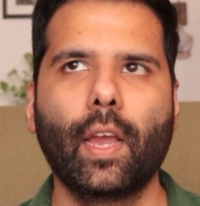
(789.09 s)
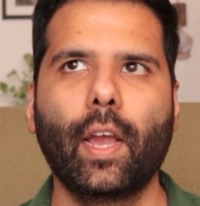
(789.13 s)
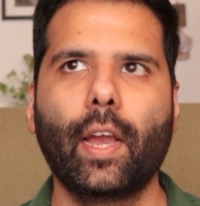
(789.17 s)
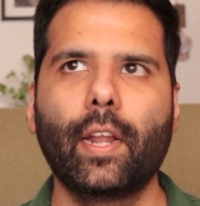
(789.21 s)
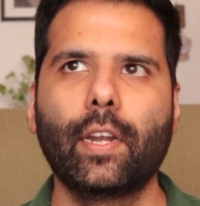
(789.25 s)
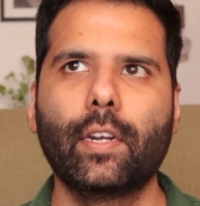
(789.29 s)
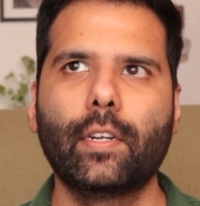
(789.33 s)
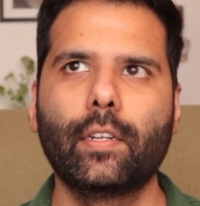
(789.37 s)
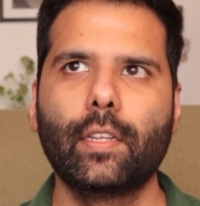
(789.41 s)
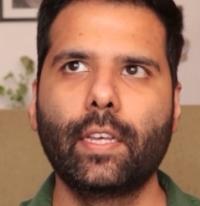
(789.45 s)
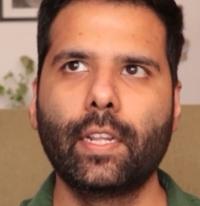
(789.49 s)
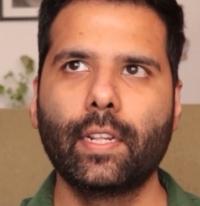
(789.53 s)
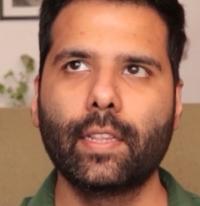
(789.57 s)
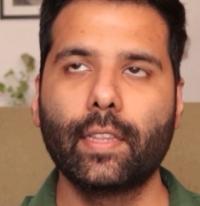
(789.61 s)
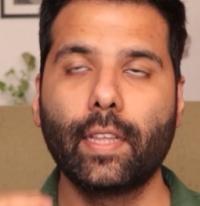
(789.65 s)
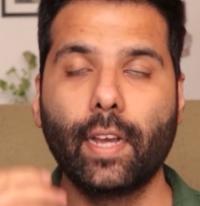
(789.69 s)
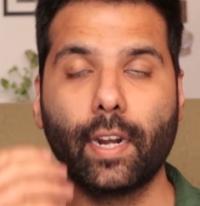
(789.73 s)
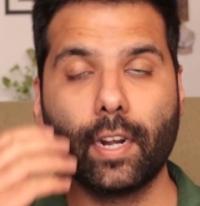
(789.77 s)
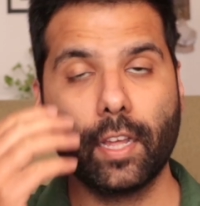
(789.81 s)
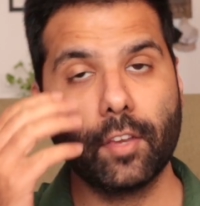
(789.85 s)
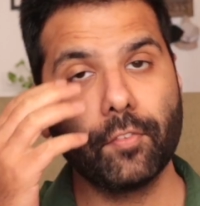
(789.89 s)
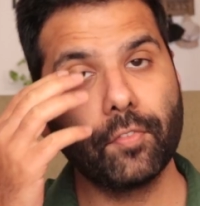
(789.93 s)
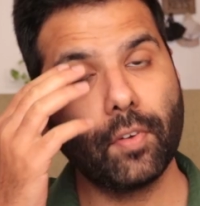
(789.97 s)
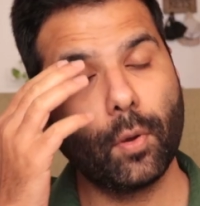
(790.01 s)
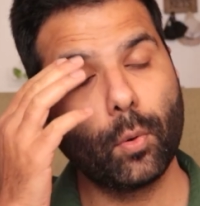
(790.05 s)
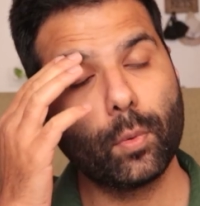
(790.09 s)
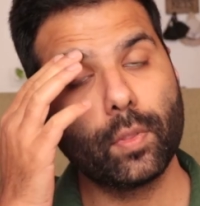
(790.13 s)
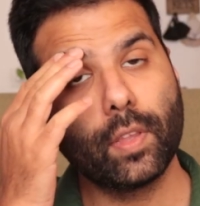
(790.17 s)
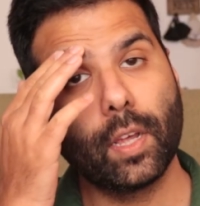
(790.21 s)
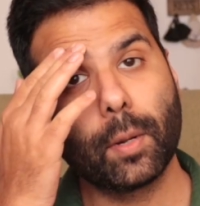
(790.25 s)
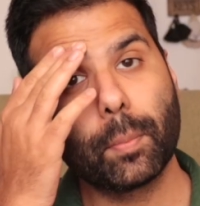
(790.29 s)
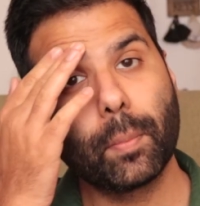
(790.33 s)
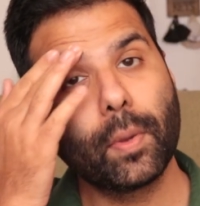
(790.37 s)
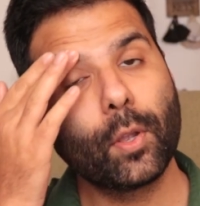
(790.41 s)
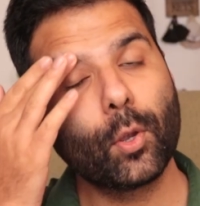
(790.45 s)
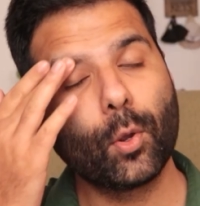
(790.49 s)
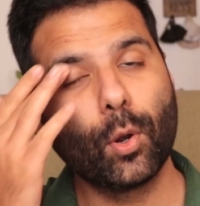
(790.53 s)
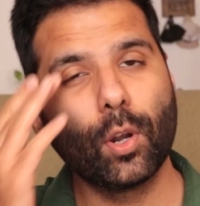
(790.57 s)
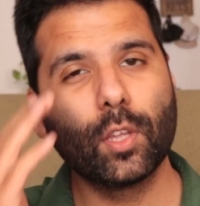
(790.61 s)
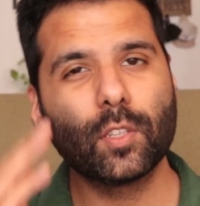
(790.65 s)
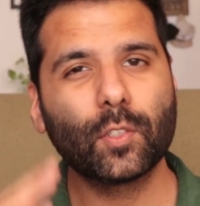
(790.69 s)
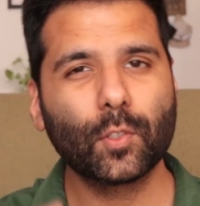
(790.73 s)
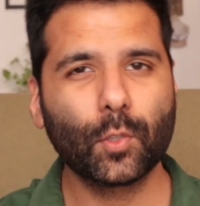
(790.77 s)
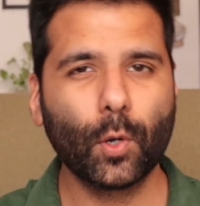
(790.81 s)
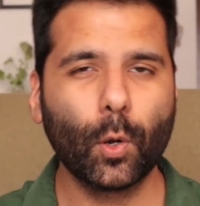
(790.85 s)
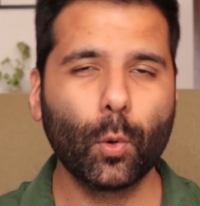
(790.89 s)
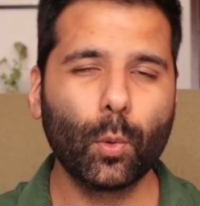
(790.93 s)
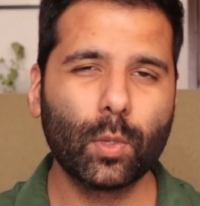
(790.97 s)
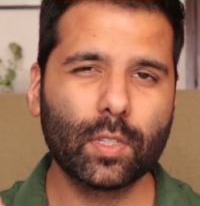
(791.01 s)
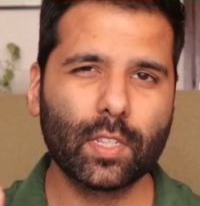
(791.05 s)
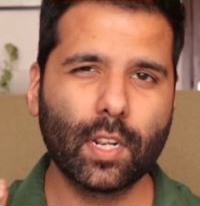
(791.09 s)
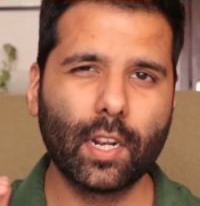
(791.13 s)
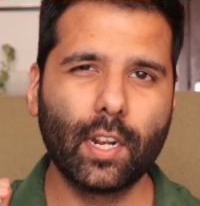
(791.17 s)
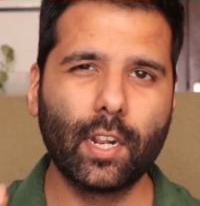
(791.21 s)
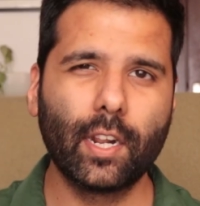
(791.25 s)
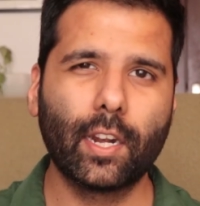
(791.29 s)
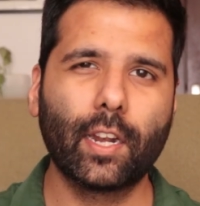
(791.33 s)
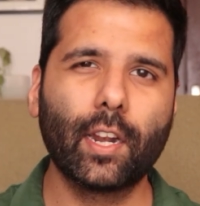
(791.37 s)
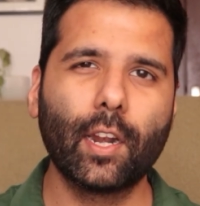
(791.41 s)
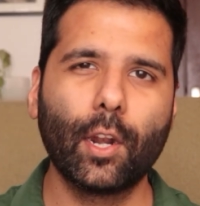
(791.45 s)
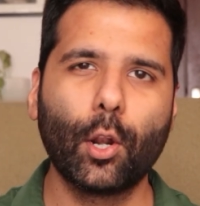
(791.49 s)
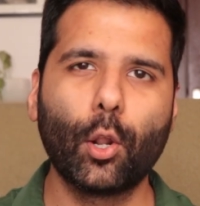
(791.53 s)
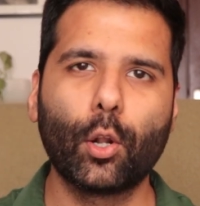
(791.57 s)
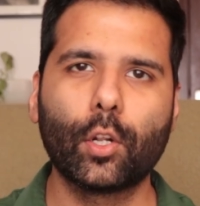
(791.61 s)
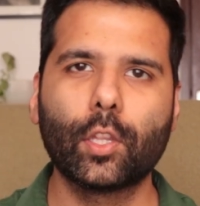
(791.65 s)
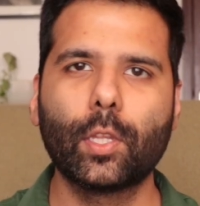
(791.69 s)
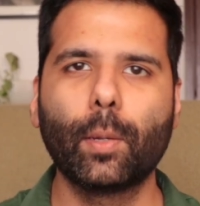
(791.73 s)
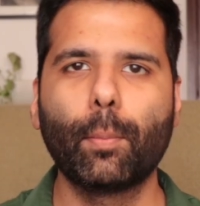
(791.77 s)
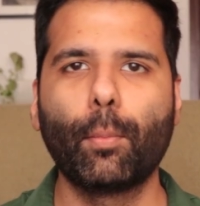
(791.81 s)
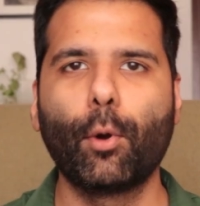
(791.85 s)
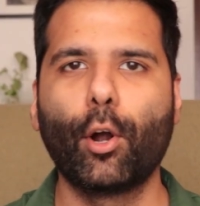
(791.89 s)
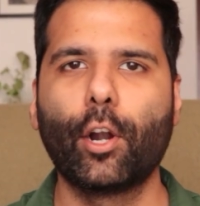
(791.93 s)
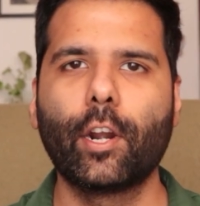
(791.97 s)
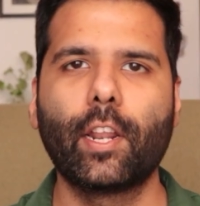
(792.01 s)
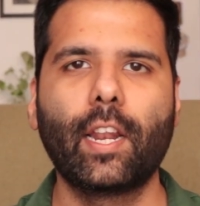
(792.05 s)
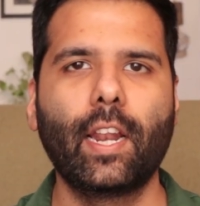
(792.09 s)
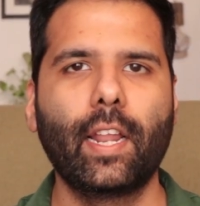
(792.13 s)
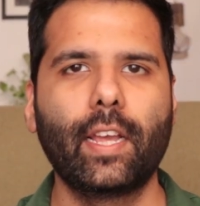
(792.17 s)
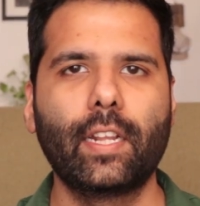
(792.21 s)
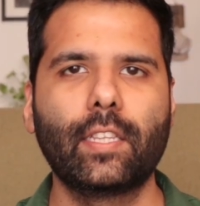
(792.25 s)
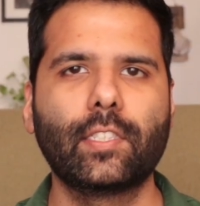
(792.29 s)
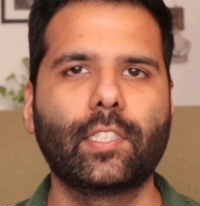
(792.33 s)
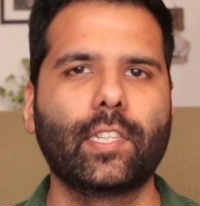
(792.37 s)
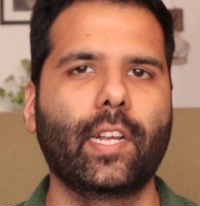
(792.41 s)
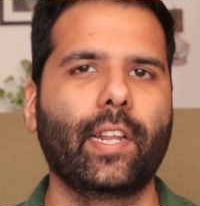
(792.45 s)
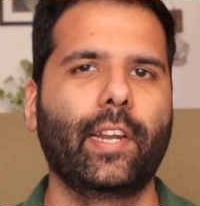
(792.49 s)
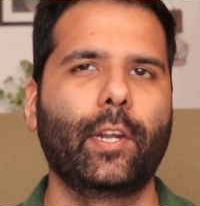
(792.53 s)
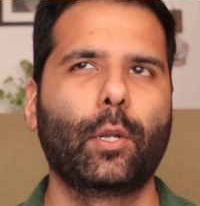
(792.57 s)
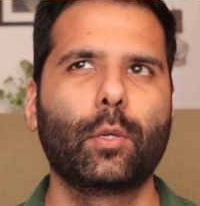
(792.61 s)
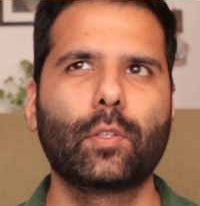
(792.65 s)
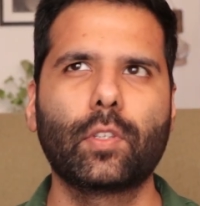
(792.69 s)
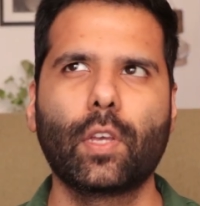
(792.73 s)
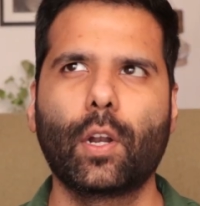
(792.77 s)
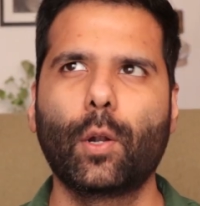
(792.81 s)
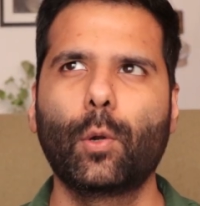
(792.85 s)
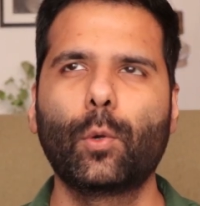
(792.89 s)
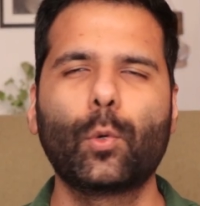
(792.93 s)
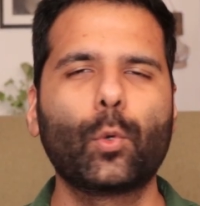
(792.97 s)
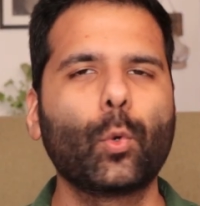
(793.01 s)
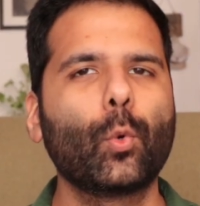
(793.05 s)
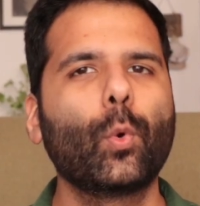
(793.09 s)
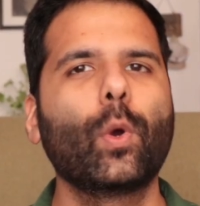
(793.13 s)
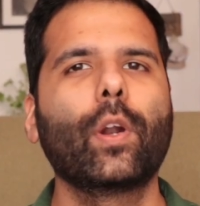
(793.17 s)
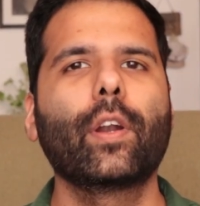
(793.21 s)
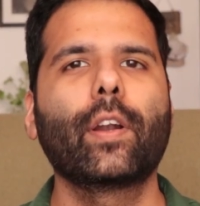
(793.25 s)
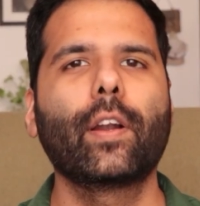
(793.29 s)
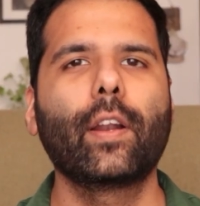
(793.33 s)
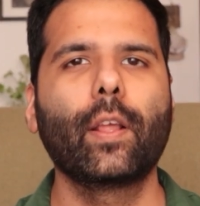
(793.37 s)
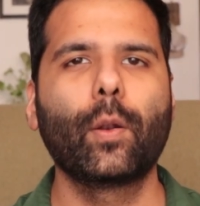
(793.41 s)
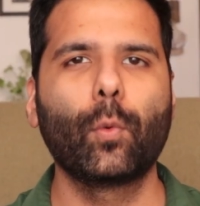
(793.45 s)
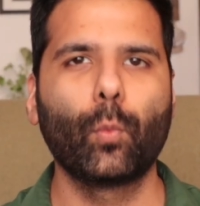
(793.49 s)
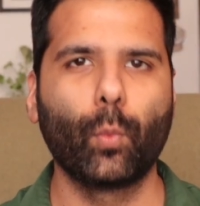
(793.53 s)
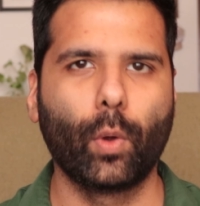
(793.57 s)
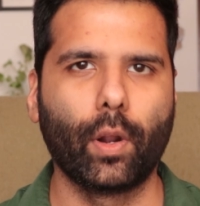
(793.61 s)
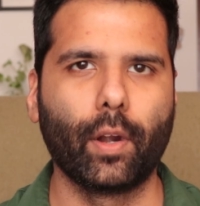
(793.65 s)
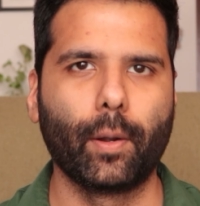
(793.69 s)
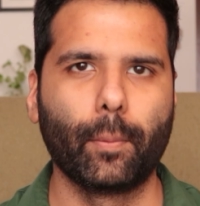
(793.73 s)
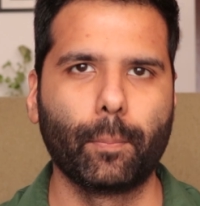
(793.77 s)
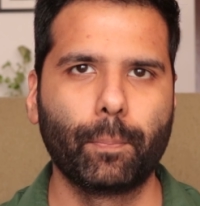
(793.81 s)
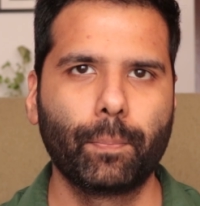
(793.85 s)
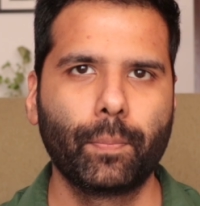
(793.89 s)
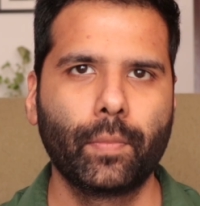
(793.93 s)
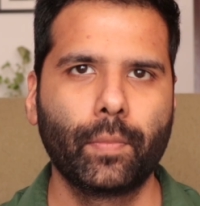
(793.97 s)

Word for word: And in that I found that my cholesterol was a little on the borderline side. It was around 201.